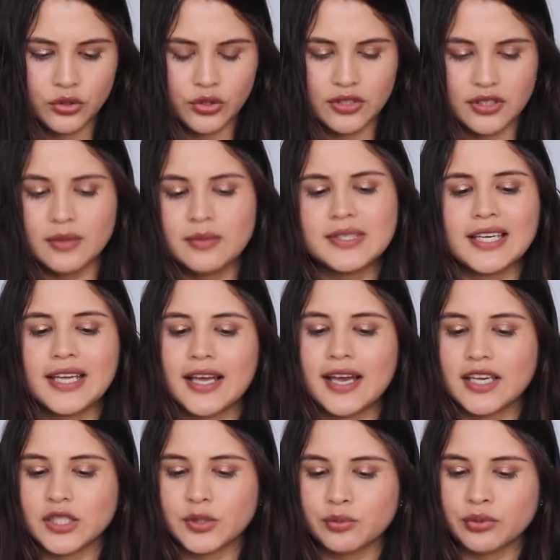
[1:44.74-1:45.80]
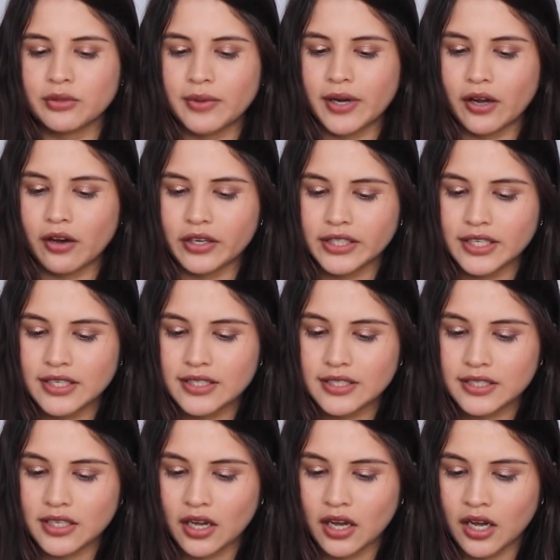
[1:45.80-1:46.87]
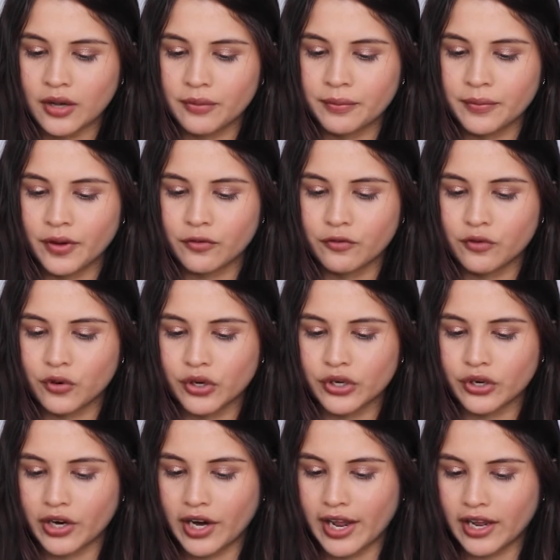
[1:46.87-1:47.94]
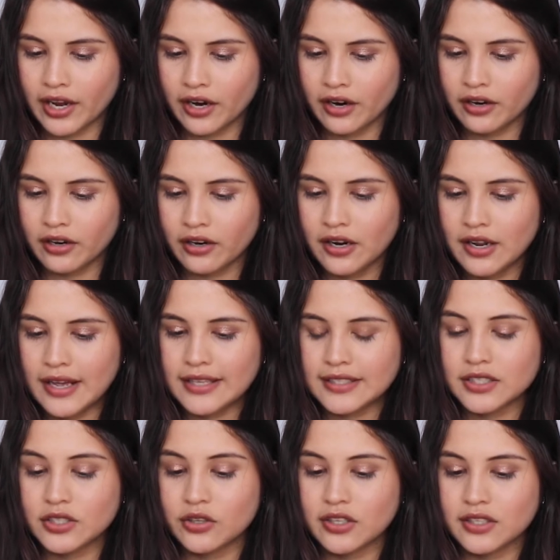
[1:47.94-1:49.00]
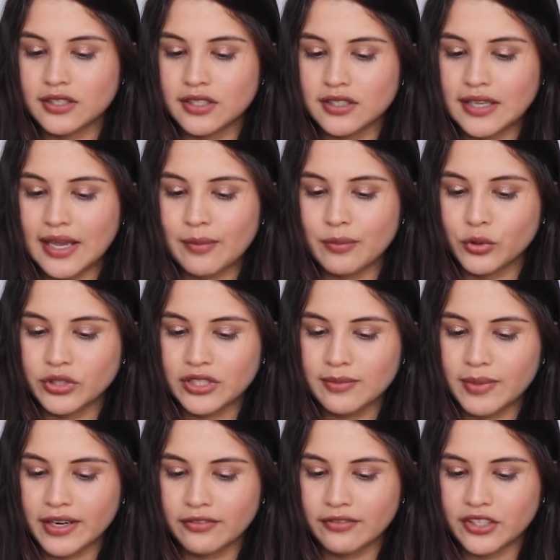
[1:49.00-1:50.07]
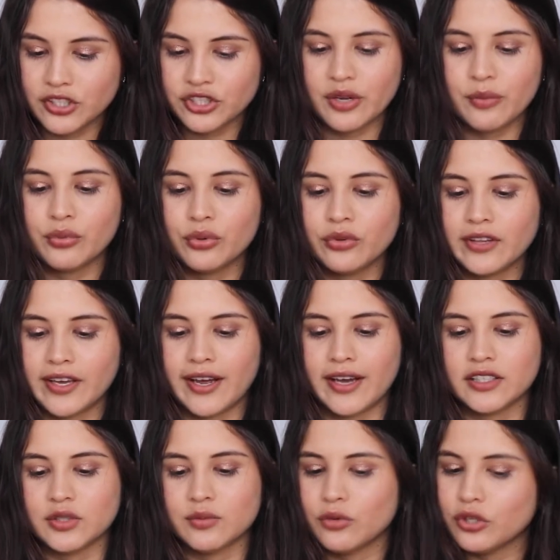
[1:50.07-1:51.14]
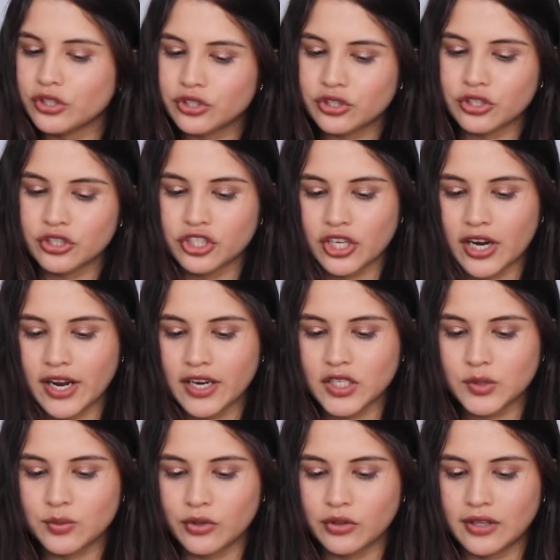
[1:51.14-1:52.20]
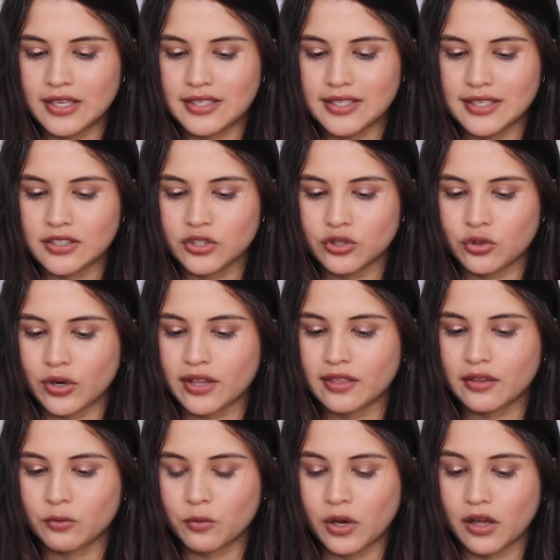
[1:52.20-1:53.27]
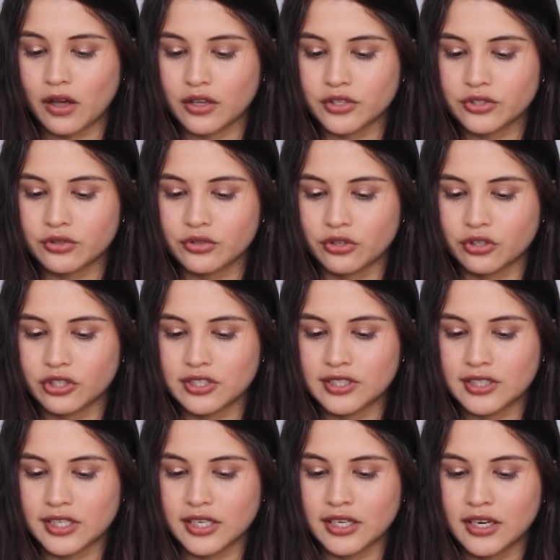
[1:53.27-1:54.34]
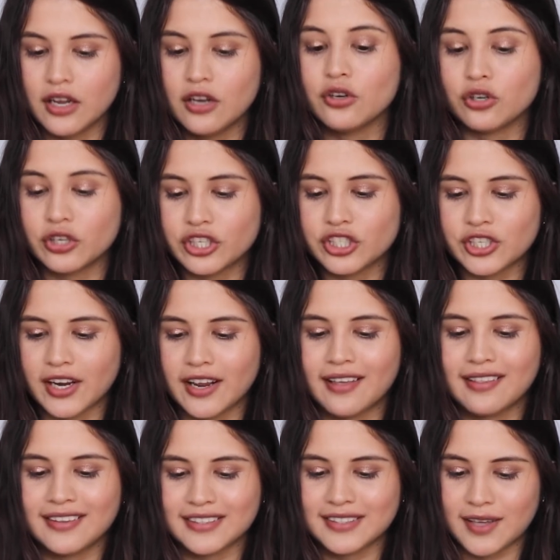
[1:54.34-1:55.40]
So it seems like it has probiotics um, for your hair. So this is a multi-benefit shampoo that adds moisture, shine, smoothness, and strength while also nourishing, nourishing the